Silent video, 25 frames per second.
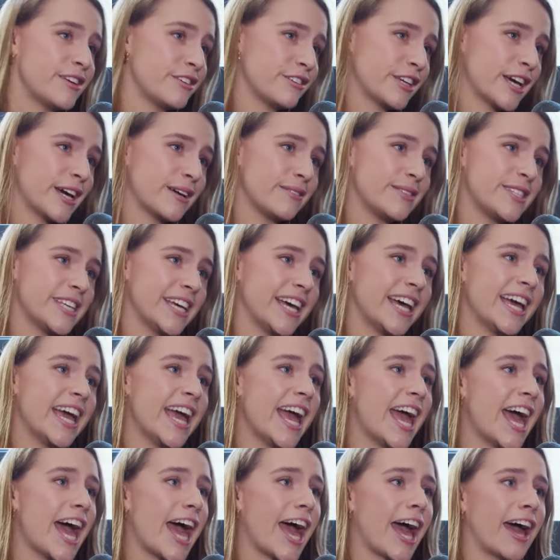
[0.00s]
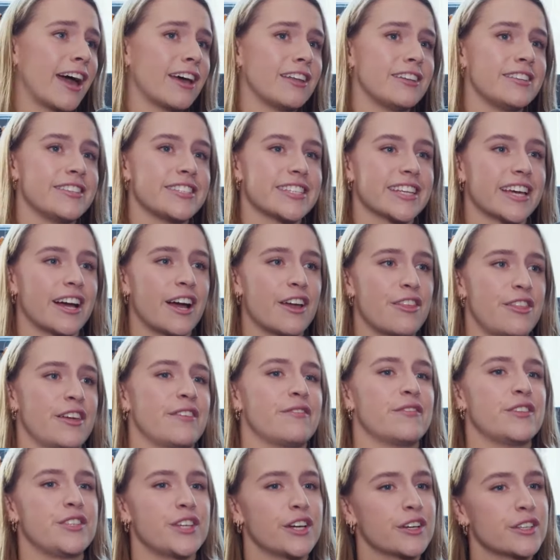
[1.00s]
counter. And I
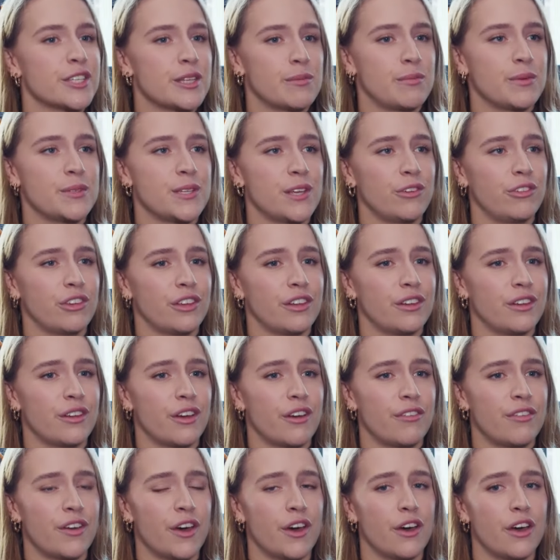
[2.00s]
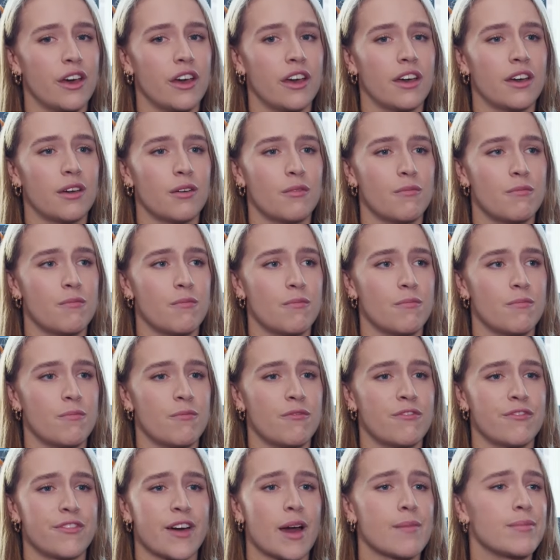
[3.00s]
think the juxtaposition of her
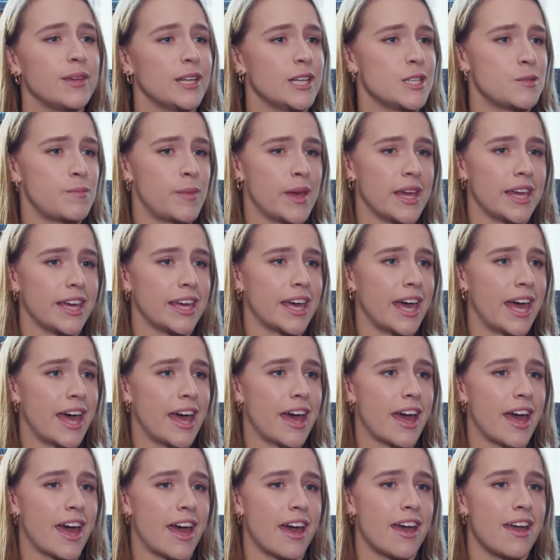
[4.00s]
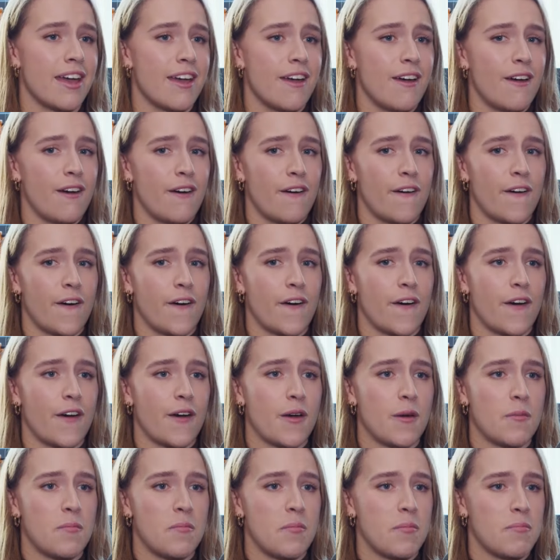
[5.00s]
fabulous pink hair,
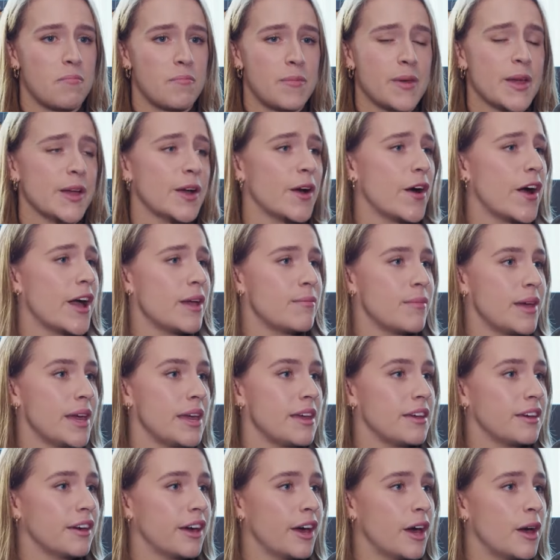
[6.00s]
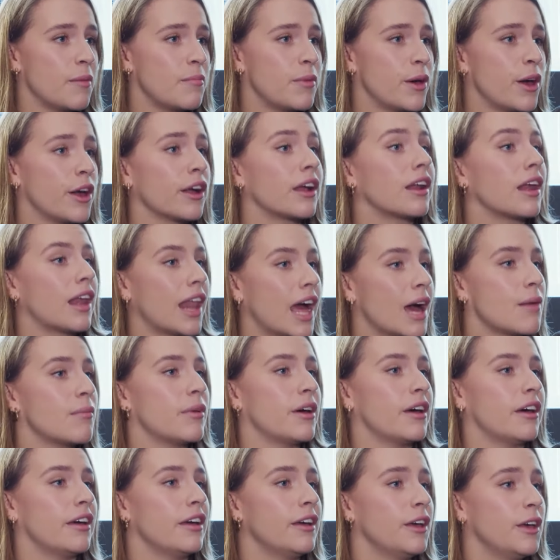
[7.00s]
her big eye makeup, her
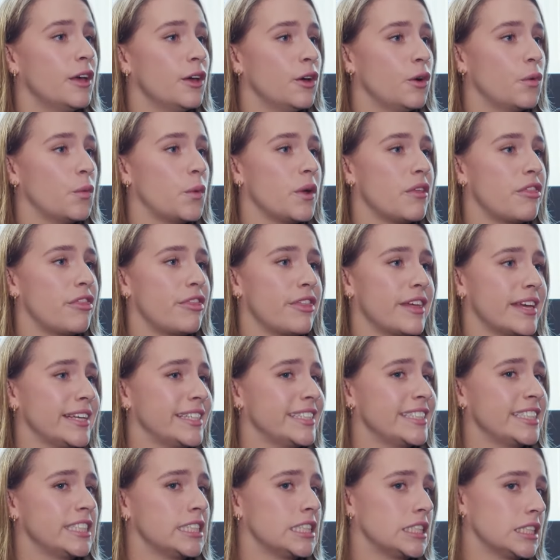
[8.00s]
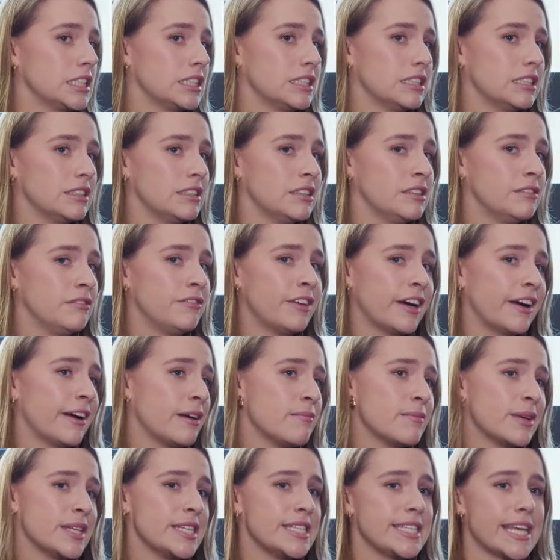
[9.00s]
glamour with this very
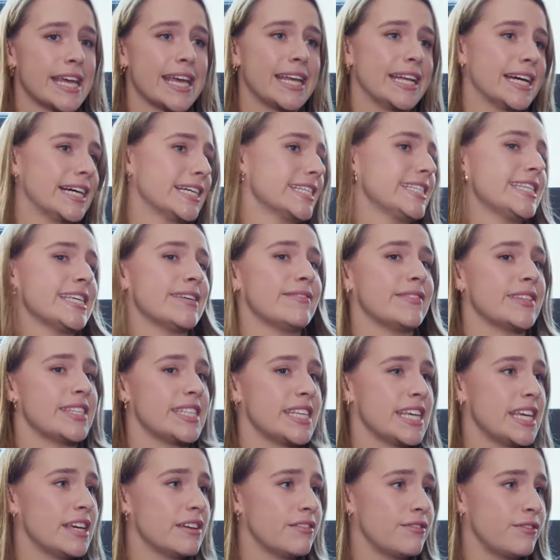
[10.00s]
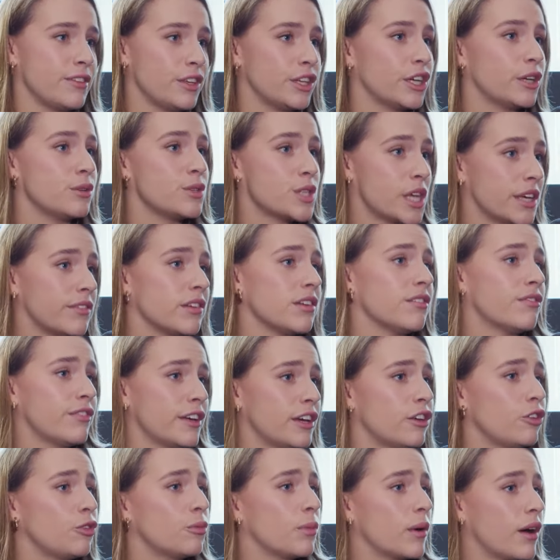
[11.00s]
mundane activity of, serving
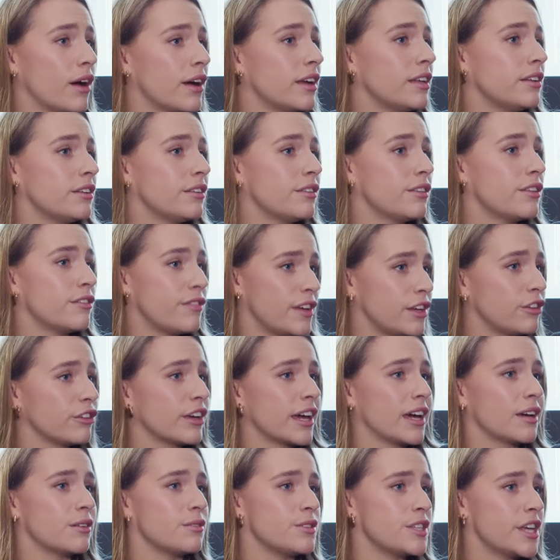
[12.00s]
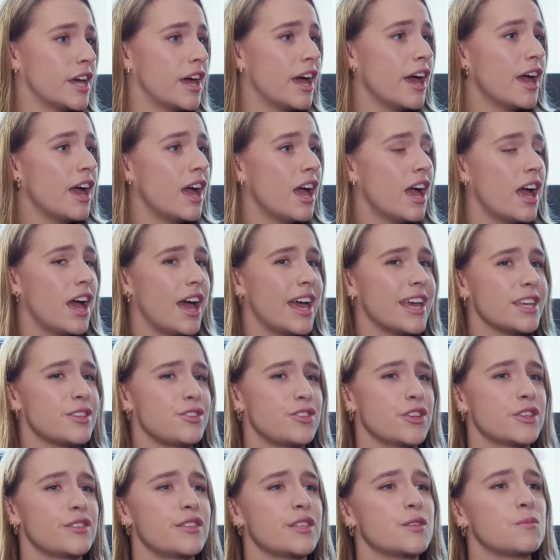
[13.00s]
fish behind the fish counter. Yeah. It's
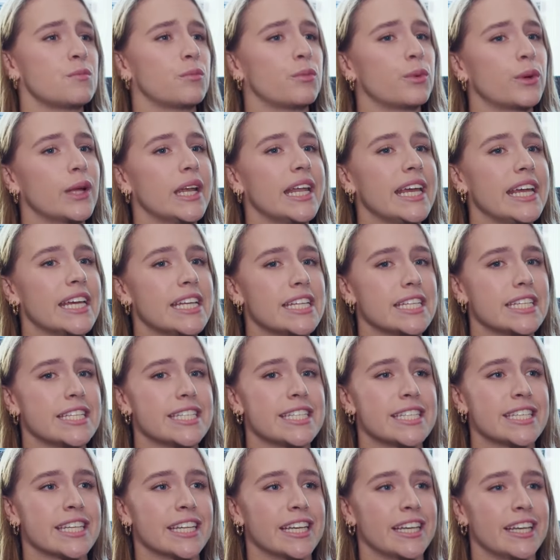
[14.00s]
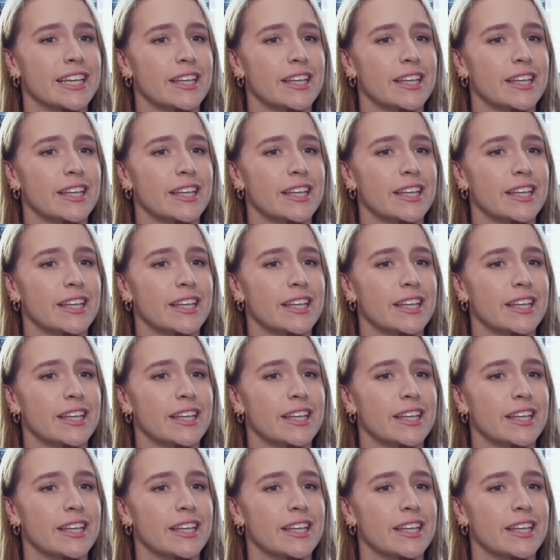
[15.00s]
just this brilliant